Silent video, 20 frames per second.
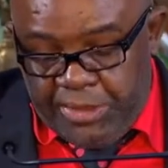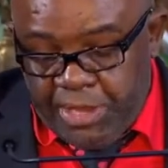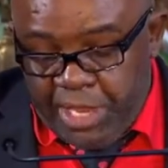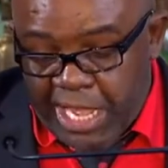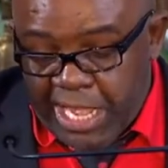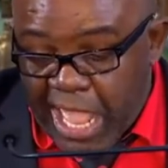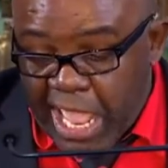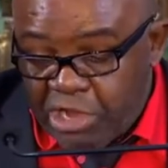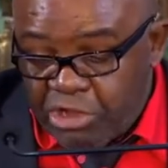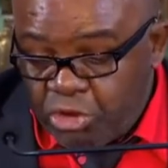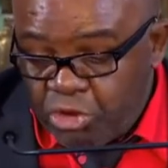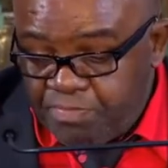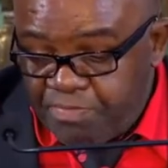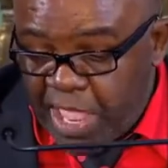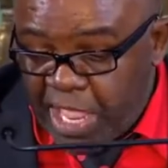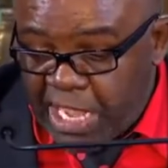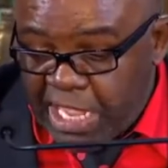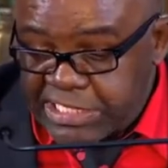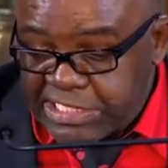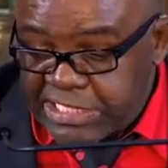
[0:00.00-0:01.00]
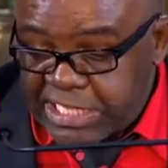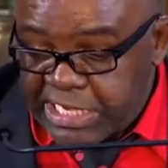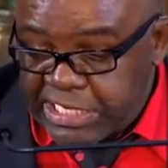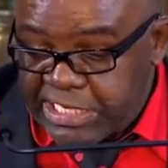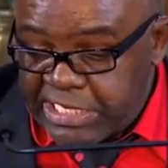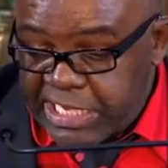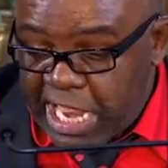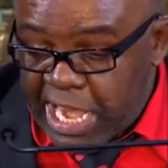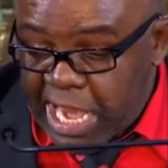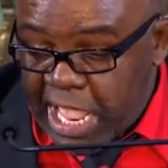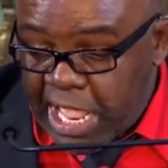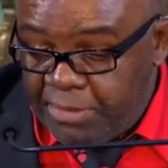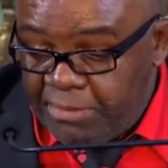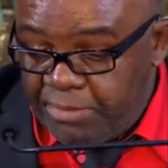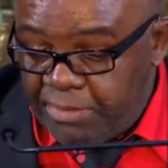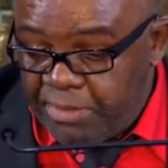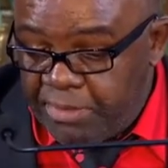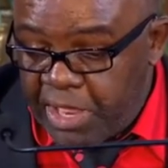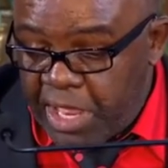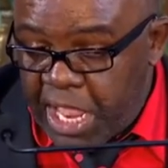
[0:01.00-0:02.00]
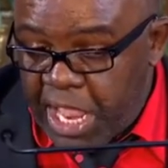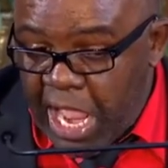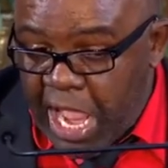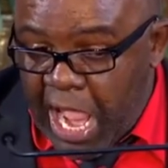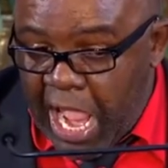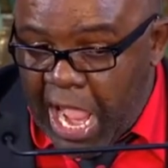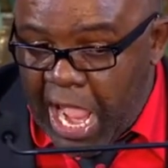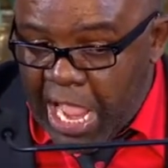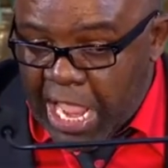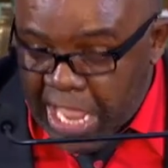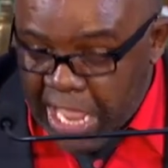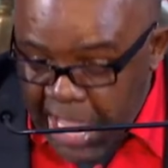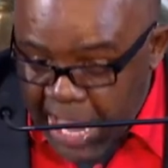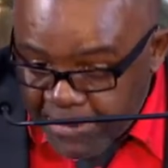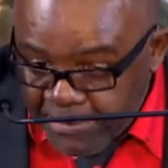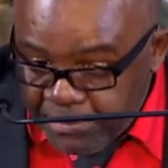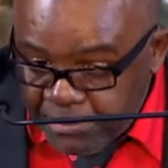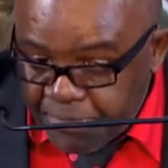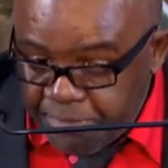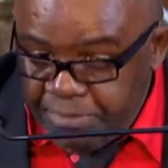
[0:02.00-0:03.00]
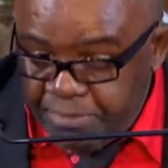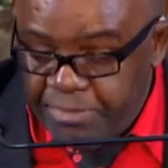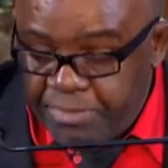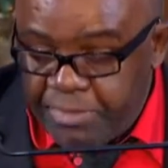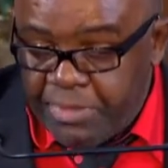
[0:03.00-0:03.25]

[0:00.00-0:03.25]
And I wrote back, I said, Nana, I am